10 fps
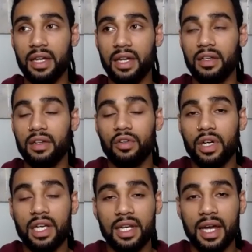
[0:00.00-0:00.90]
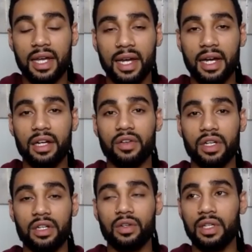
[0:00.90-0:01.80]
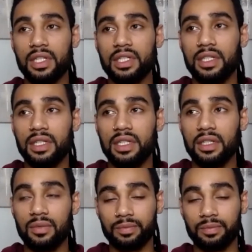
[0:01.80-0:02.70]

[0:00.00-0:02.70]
If you're in that category and you're listening in and,